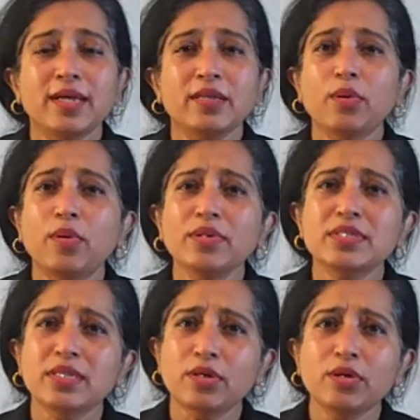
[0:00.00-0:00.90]
They're all
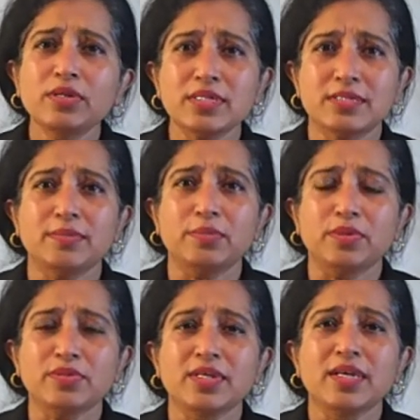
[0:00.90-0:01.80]
security
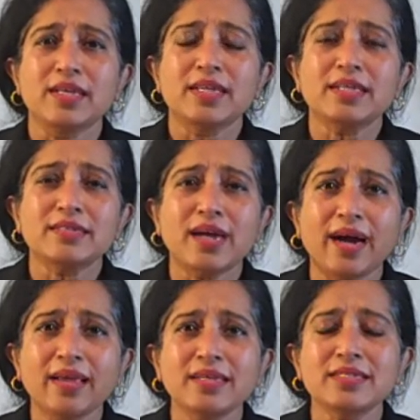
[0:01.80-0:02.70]
symbols that
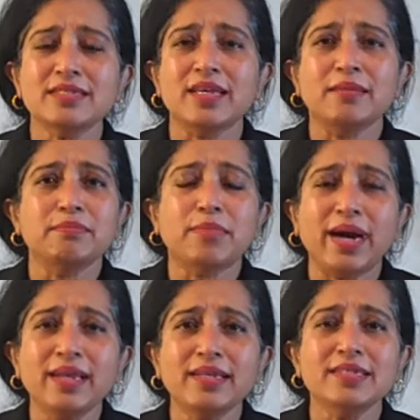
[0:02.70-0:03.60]
tie us and
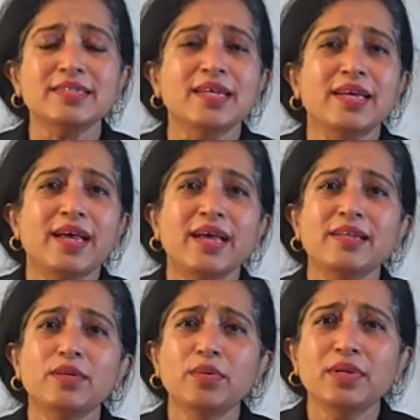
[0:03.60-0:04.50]
bind us and
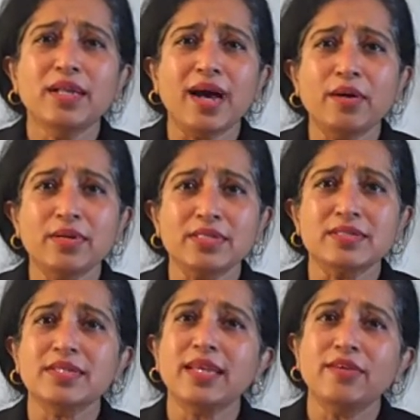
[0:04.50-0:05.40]
don't allow
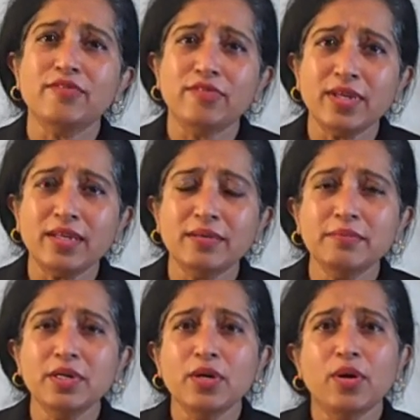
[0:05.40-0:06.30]
us any freedom
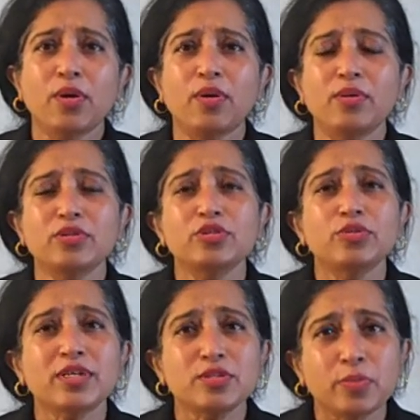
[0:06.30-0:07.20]
or to
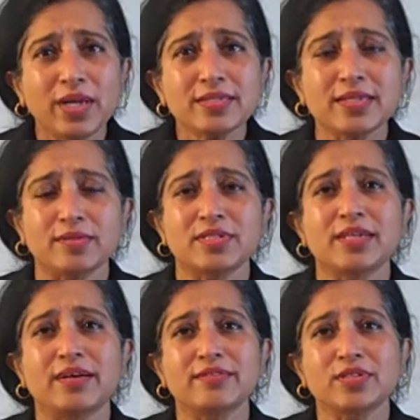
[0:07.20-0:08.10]
express
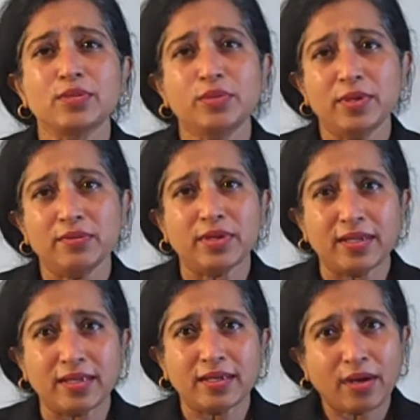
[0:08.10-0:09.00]
ourselves who we
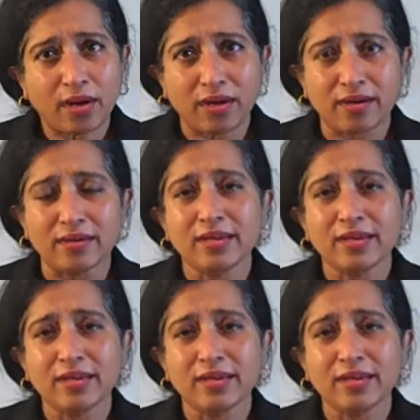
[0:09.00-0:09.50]
really are.